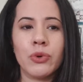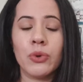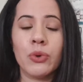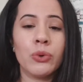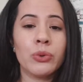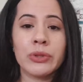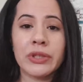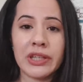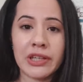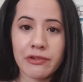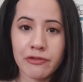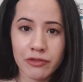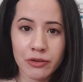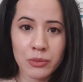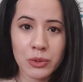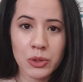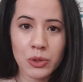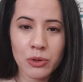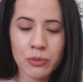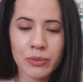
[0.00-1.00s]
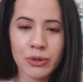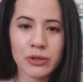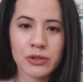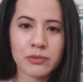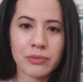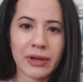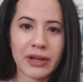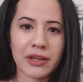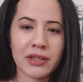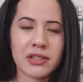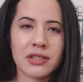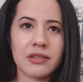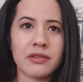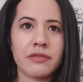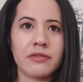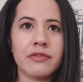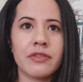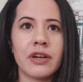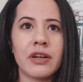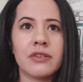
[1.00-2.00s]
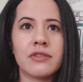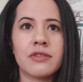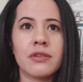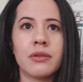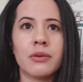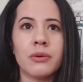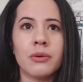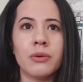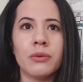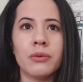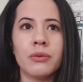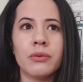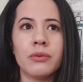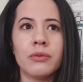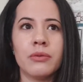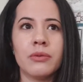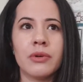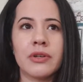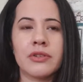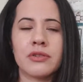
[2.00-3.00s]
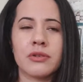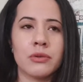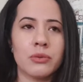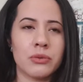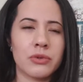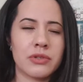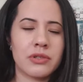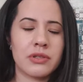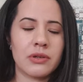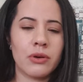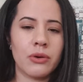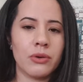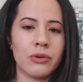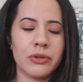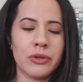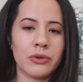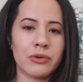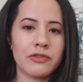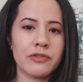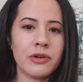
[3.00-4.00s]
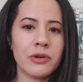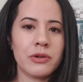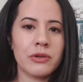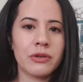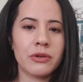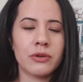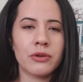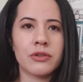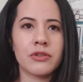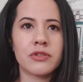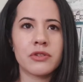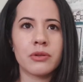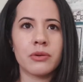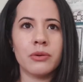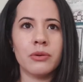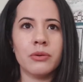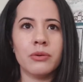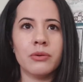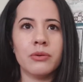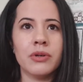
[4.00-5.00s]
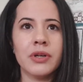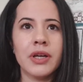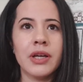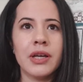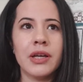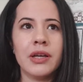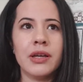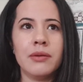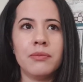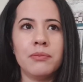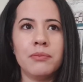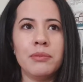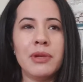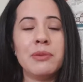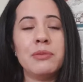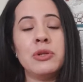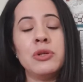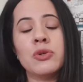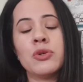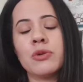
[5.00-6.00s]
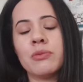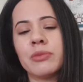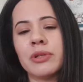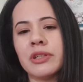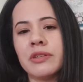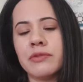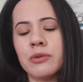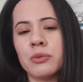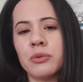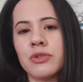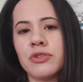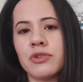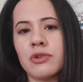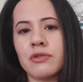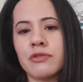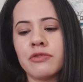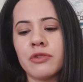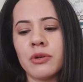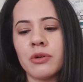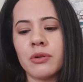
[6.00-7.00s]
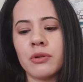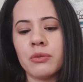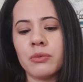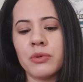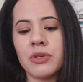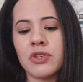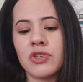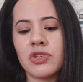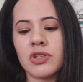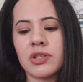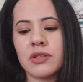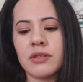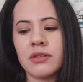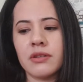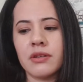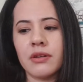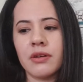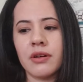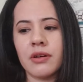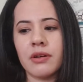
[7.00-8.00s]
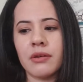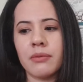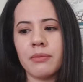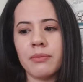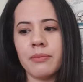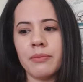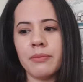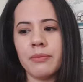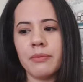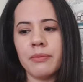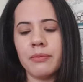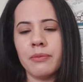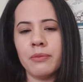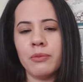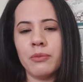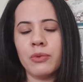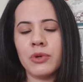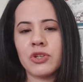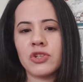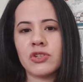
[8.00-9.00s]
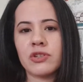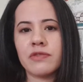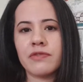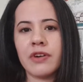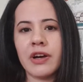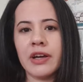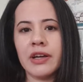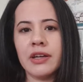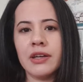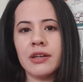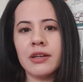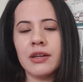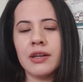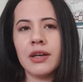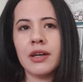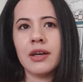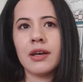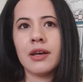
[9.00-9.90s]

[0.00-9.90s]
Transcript: only from your perspective, as though it was all your fault, or as though maybe you don't believe it was your fault, which is fine,